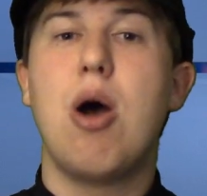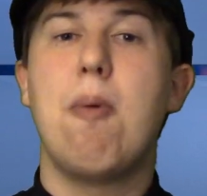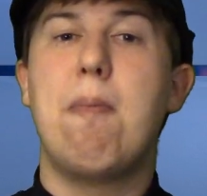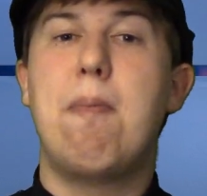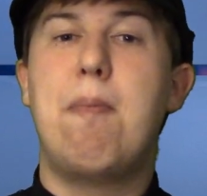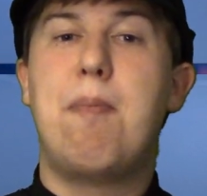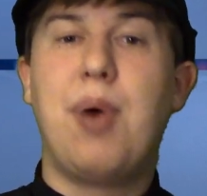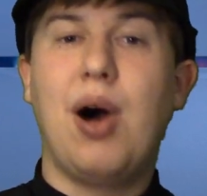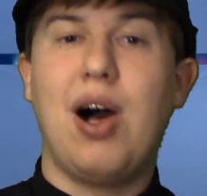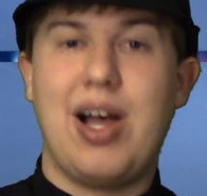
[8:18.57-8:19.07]

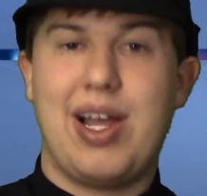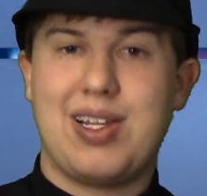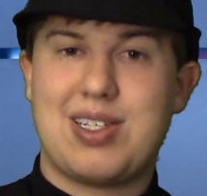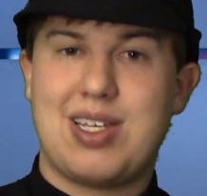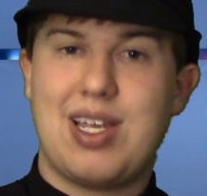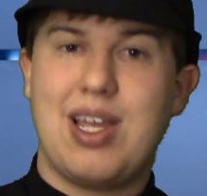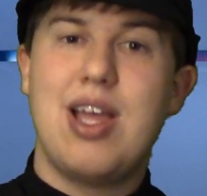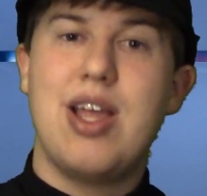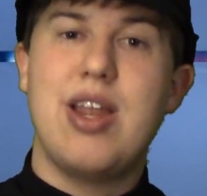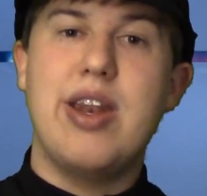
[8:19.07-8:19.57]

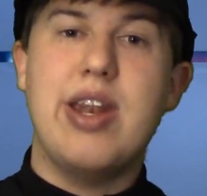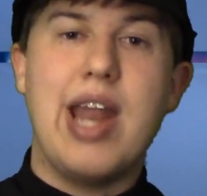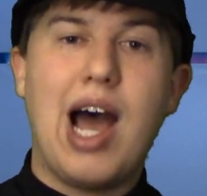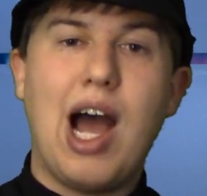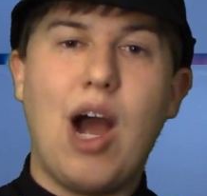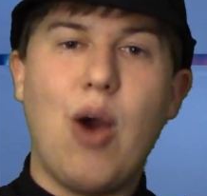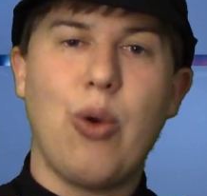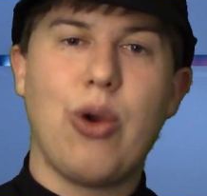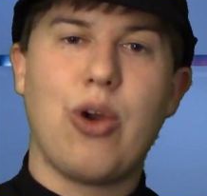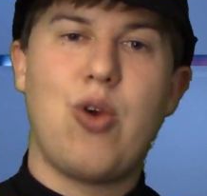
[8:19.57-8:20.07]
But
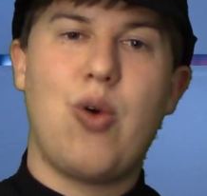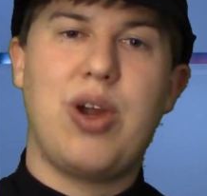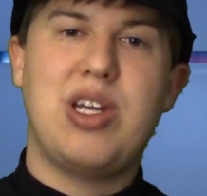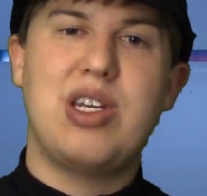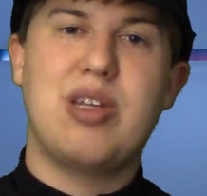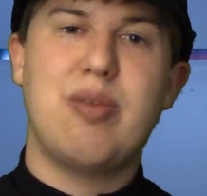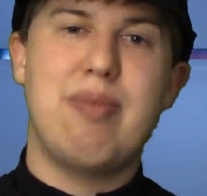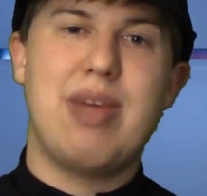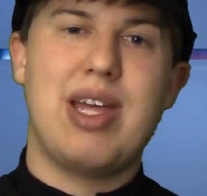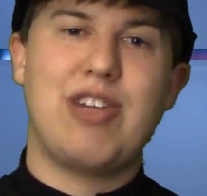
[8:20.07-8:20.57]
now we're going
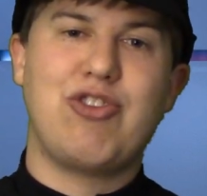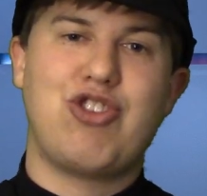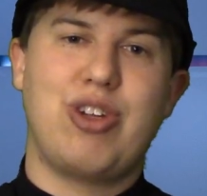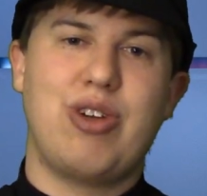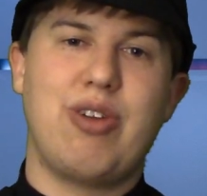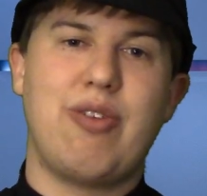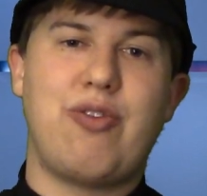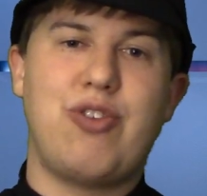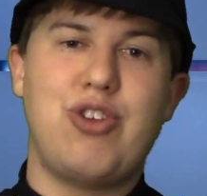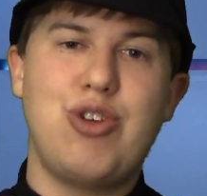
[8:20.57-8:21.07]
to mention
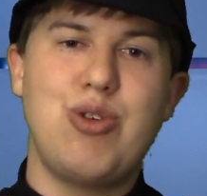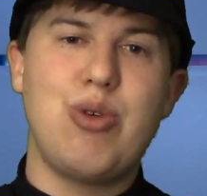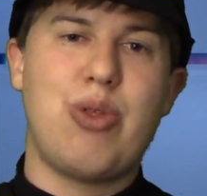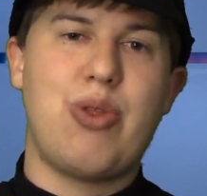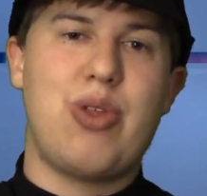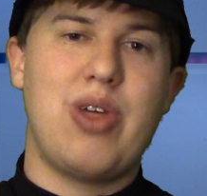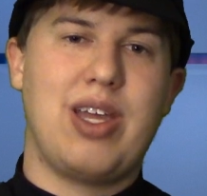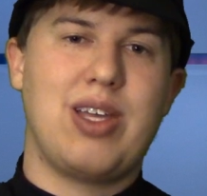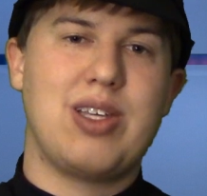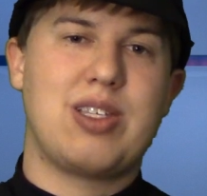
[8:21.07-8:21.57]
a few
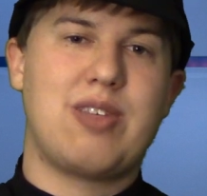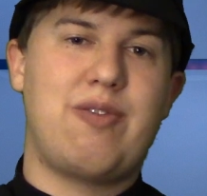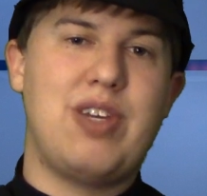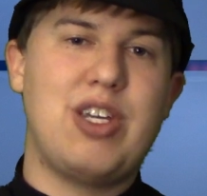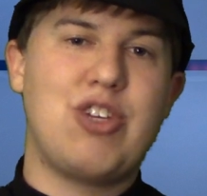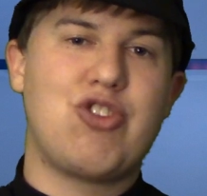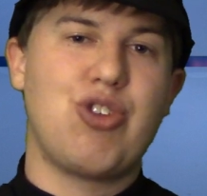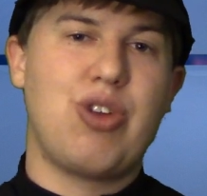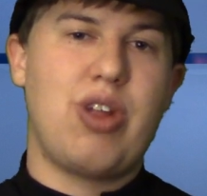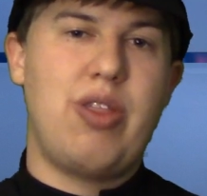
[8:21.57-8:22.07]
things
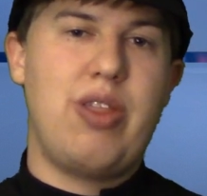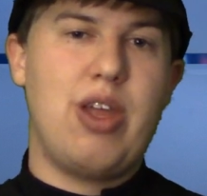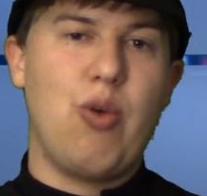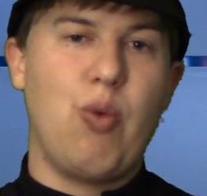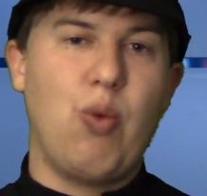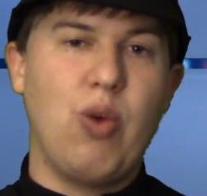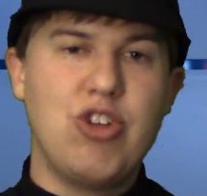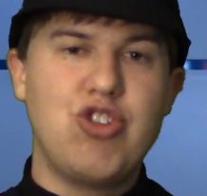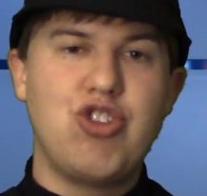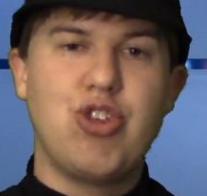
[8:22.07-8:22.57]
featured in the
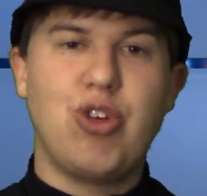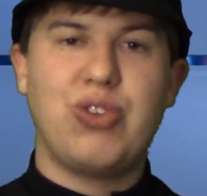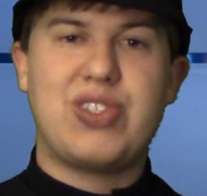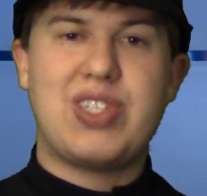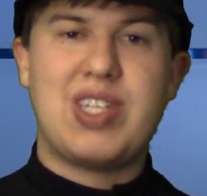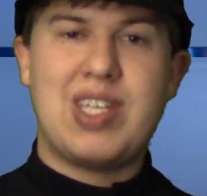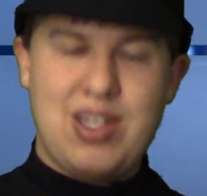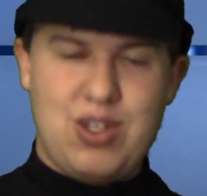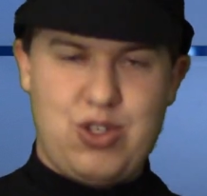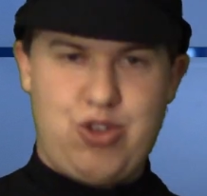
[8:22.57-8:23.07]
original
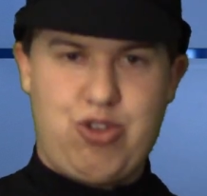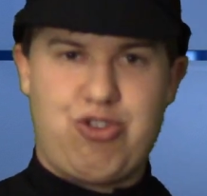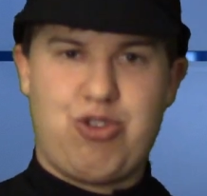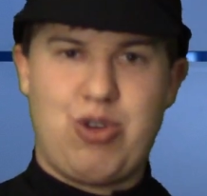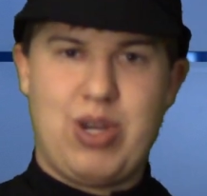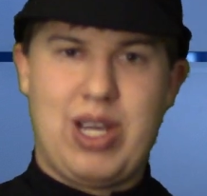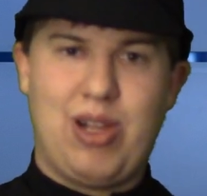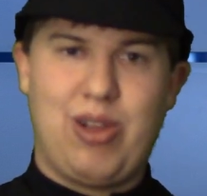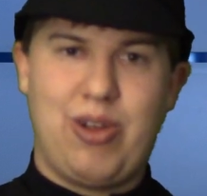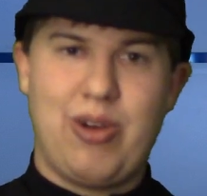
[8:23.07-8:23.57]
teaser
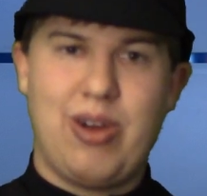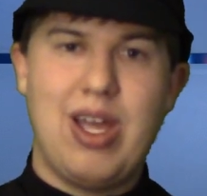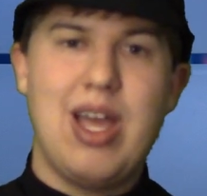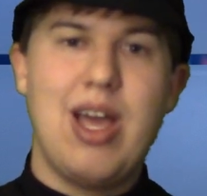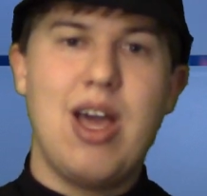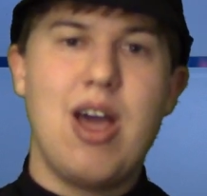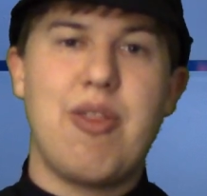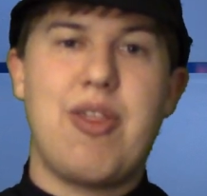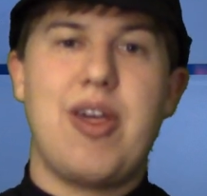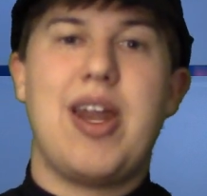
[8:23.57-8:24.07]
trailer
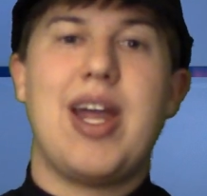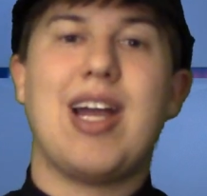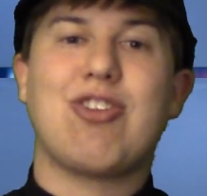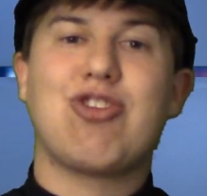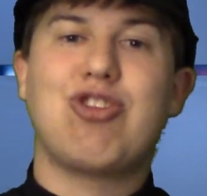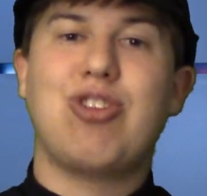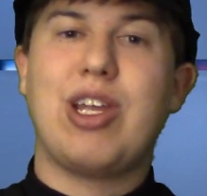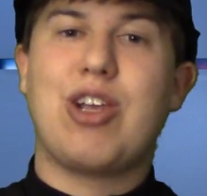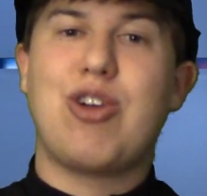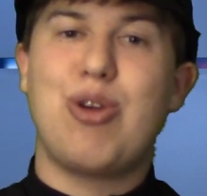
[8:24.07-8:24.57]
that
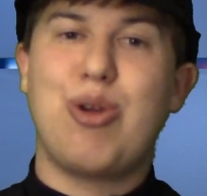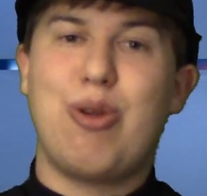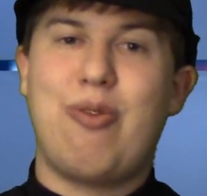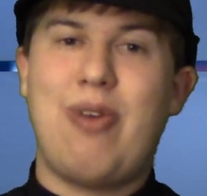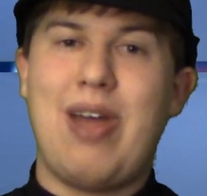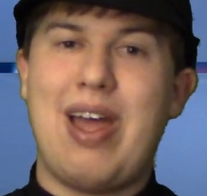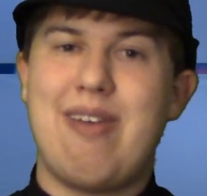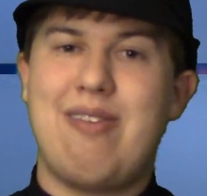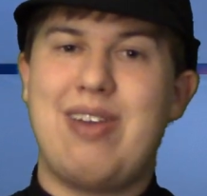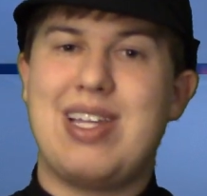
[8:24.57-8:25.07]
actually could have
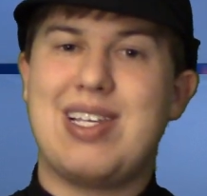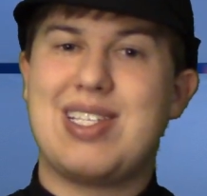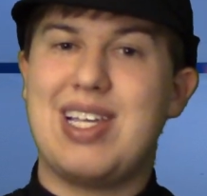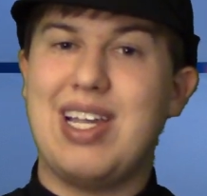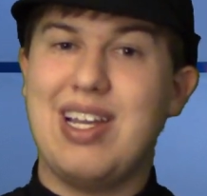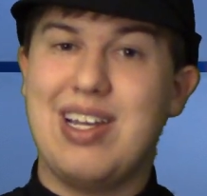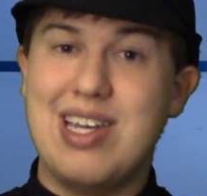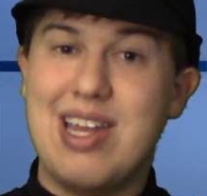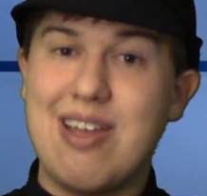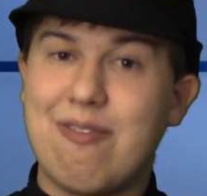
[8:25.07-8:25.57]
had a
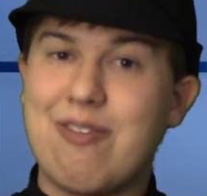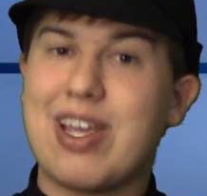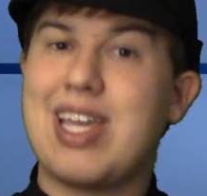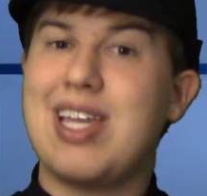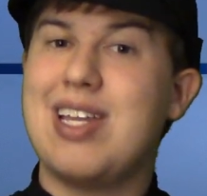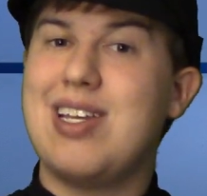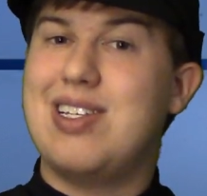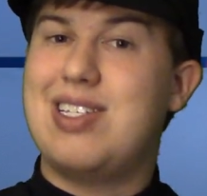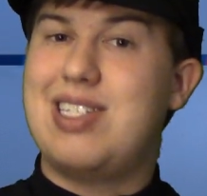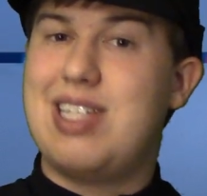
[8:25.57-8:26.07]

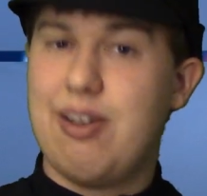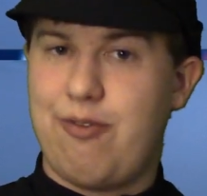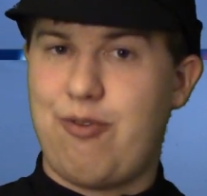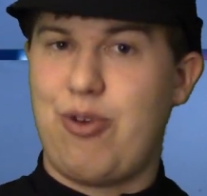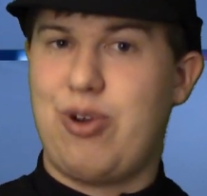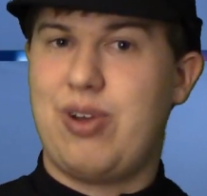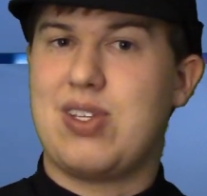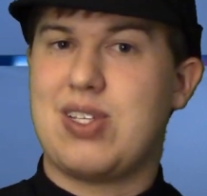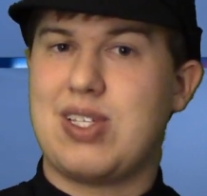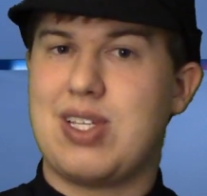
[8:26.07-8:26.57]
significant
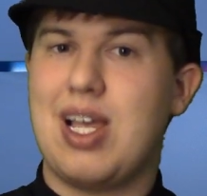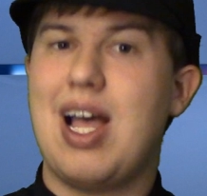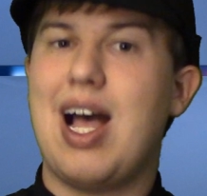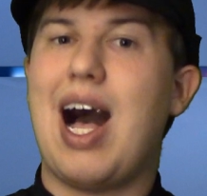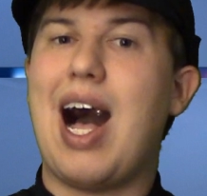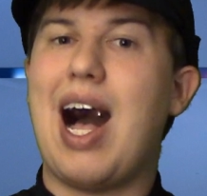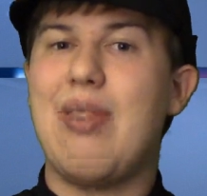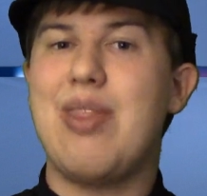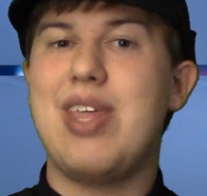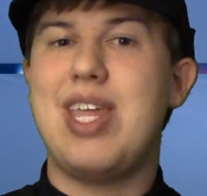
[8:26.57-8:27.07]
difference
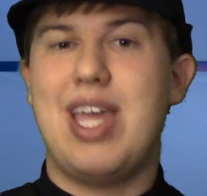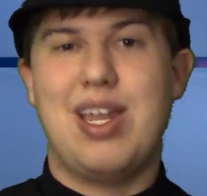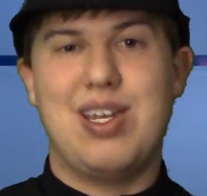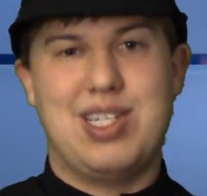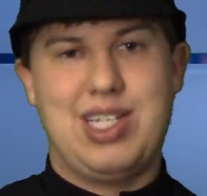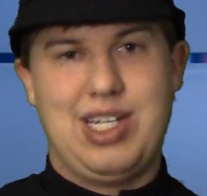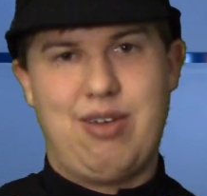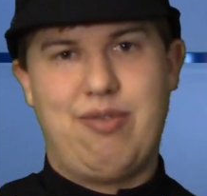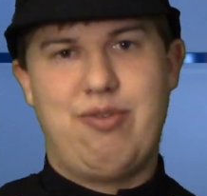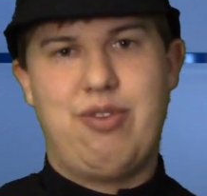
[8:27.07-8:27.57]
on the
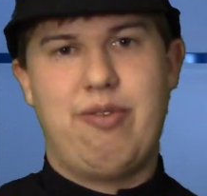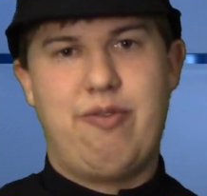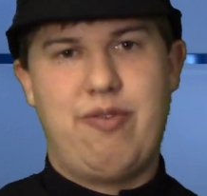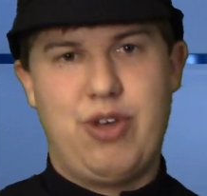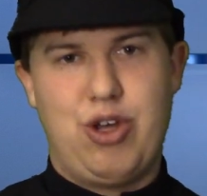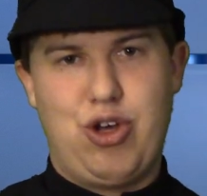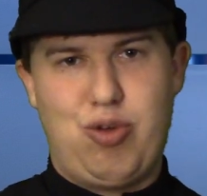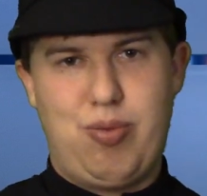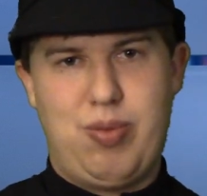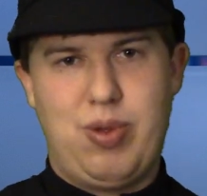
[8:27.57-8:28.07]
ending of the
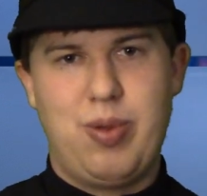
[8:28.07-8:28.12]
film.